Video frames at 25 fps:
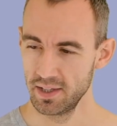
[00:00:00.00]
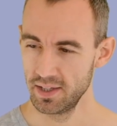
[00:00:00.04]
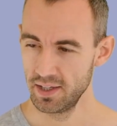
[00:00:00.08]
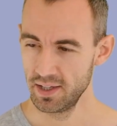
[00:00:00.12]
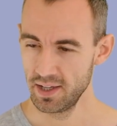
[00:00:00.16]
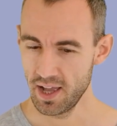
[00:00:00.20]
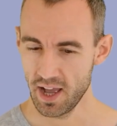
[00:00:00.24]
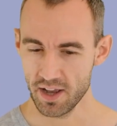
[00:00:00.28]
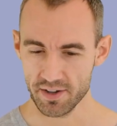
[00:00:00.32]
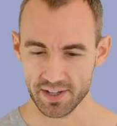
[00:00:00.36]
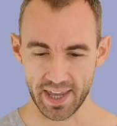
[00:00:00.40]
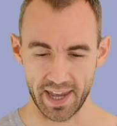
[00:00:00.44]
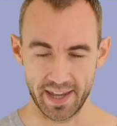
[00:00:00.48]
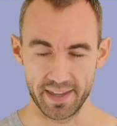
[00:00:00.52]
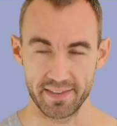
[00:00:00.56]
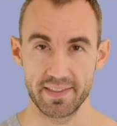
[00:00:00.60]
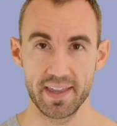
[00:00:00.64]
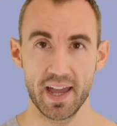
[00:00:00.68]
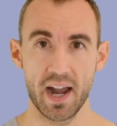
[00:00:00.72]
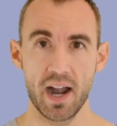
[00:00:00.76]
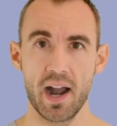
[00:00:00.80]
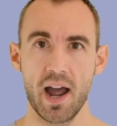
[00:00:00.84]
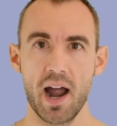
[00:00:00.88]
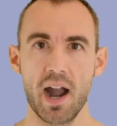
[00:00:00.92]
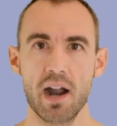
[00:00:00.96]
Okay,
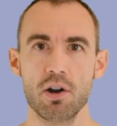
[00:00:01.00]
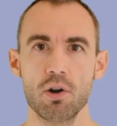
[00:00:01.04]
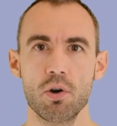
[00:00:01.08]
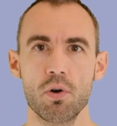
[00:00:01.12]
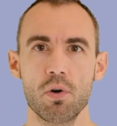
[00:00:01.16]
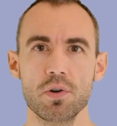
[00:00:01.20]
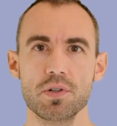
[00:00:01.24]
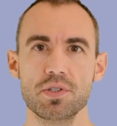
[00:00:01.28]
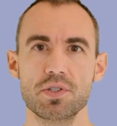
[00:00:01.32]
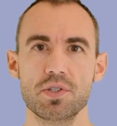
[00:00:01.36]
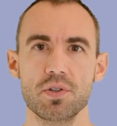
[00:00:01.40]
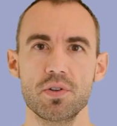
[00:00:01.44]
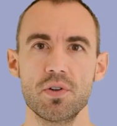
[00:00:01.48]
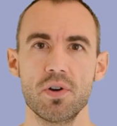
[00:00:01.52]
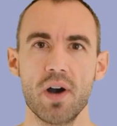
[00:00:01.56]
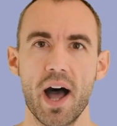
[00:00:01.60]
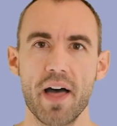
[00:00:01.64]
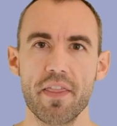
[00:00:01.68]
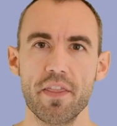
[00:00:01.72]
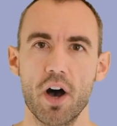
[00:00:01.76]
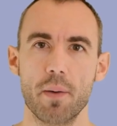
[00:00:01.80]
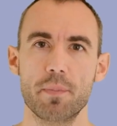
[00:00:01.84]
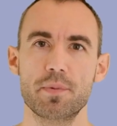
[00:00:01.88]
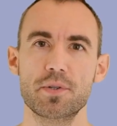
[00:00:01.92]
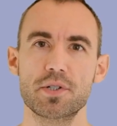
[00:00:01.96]
there are also other
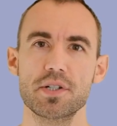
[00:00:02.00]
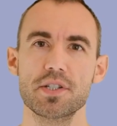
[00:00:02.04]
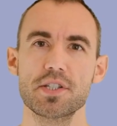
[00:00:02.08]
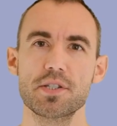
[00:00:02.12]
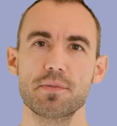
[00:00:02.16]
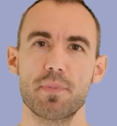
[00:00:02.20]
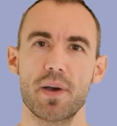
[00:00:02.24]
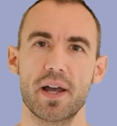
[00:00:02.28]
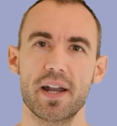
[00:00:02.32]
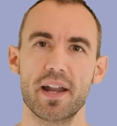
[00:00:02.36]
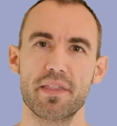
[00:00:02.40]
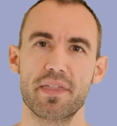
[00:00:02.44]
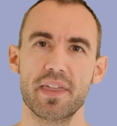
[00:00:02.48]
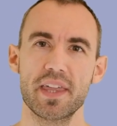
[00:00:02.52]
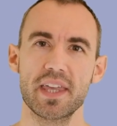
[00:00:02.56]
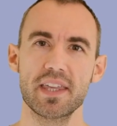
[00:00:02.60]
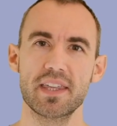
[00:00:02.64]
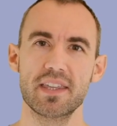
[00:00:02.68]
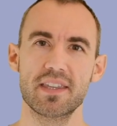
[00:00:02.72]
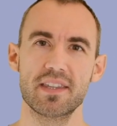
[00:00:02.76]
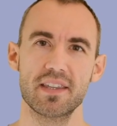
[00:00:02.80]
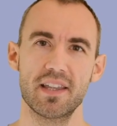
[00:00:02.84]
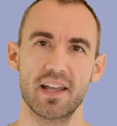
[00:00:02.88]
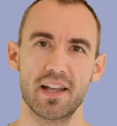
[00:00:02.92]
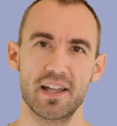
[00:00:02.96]
options, but I think
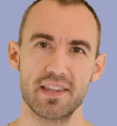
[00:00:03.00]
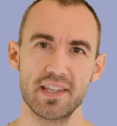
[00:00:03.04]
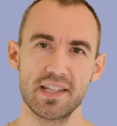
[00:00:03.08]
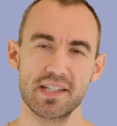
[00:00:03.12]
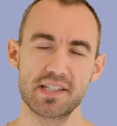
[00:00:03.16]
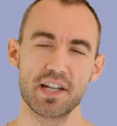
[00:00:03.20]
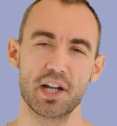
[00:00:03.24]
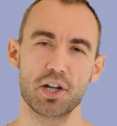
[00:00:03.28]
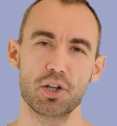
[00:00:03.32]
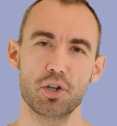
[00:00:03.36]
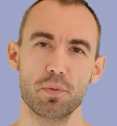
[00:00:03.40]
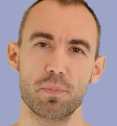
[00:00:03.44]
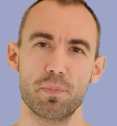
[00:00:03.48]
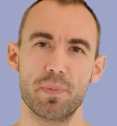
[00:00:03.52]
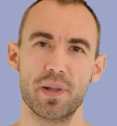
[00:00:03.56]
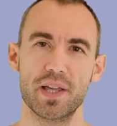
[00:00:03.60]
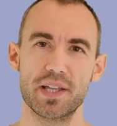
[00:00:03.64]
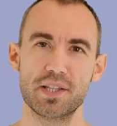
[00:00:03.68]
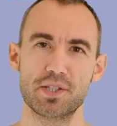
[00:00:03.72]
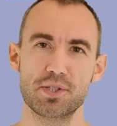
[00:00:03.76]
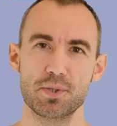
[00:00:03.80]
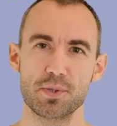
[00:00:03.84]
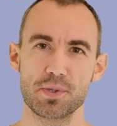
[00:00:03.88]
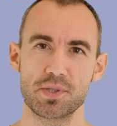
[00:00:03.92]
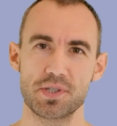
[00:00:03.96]
these are a good
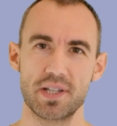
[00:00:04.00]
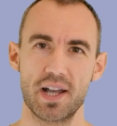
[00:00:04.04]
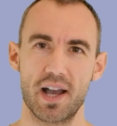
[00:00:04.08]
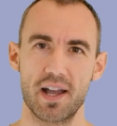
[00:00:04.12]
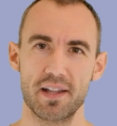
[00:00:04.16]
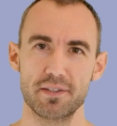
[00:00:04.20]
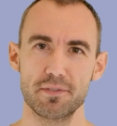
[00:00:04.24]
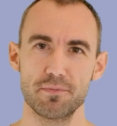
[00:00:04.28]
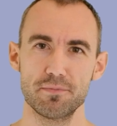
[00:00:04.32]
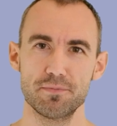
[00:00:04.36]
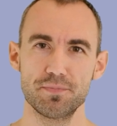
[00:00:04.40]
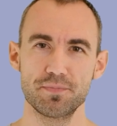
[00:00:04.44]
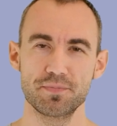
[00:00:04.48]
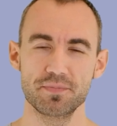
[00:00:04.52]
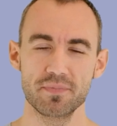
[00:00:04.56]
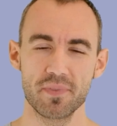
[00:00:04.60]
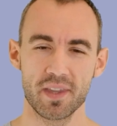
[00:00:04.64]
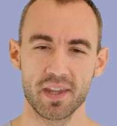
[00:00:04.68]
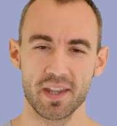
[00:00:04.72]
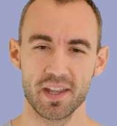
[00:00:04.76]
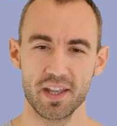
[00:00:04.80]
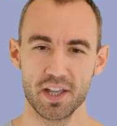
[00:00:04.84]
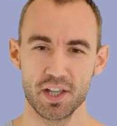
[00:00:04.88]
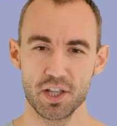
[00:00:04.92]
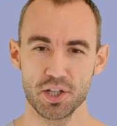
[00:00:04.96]
place to start.
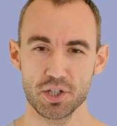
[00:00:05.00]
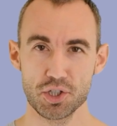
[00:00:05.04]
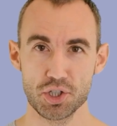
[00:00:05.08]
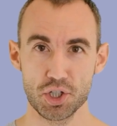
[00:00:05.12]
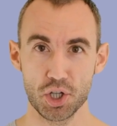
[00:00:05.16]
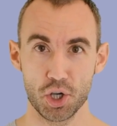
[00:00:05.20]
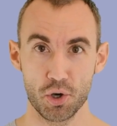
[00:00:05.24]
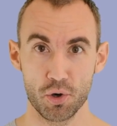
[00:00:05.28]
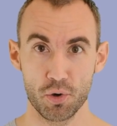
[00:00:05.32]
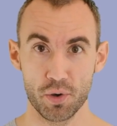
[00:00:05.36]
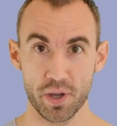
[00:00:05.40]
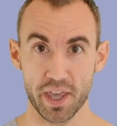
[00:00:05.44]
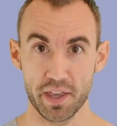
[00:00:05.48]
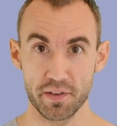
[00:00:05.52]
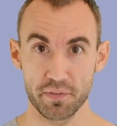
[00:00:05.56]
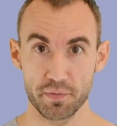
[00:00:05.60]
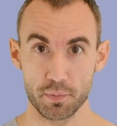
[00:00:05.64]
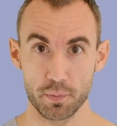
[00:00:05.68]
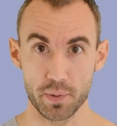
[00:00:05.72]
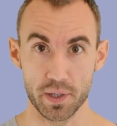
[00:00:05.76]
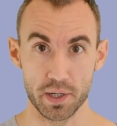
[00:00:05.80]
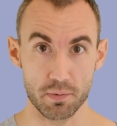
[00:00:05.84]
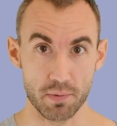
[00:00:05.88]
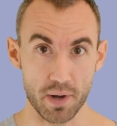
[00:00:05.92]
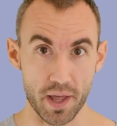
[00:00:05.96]
So if
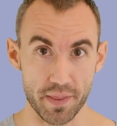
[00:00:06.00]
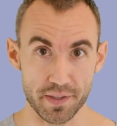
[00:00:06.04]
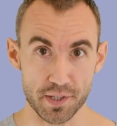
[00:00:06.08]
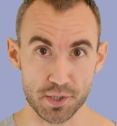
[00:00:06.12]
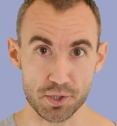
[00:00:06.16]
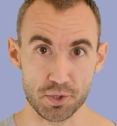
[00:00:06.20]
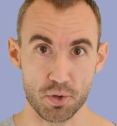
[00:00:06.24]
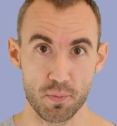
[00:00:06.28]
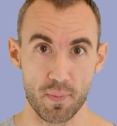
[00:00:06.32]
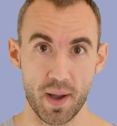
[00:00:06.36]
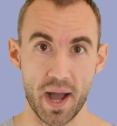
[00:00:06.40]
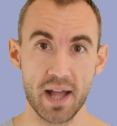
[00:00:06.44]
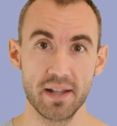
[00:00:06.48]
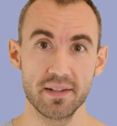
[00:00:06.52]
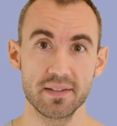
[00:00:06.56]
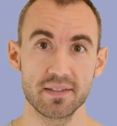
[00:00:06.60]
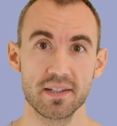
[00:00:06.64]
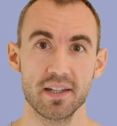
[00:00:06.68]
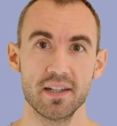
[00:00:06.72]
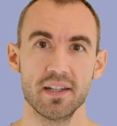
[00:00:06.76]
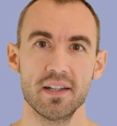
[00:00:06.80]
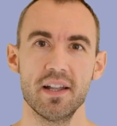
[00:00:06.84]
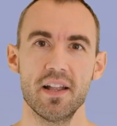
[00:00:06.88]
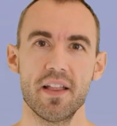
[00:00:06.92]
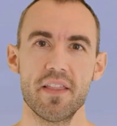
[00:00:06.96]
we run this command,
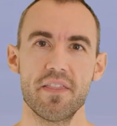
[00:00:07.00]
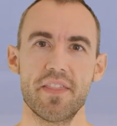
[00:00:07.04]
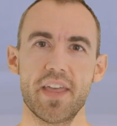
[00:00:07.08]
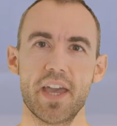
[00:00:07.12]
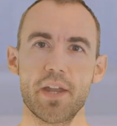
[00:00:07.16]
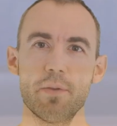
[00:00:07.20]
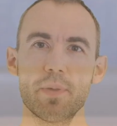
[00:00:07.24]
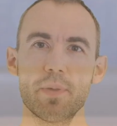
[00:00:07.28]
then we